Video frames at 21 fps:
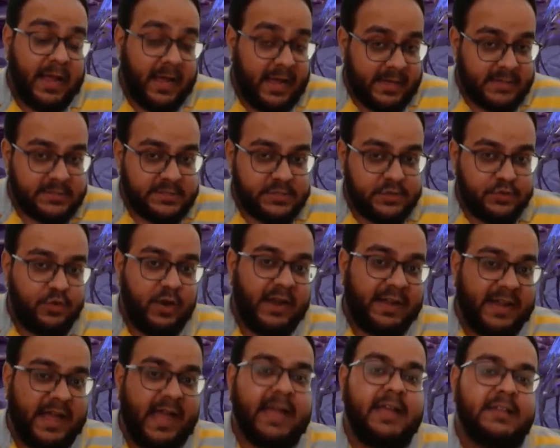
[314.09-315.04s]
ads to
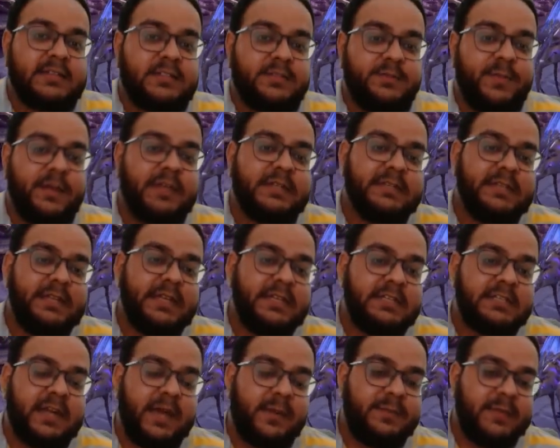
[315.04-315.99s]
attack us because
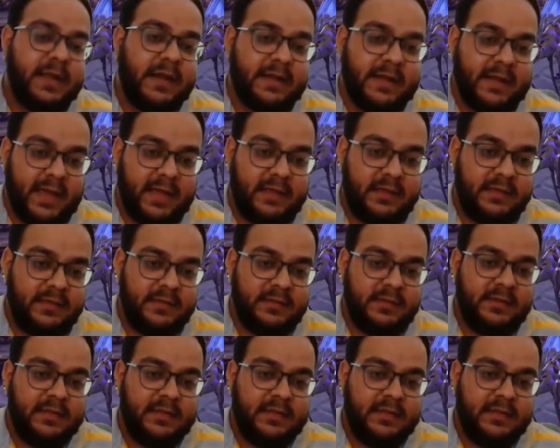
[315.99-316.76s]
each time they attack,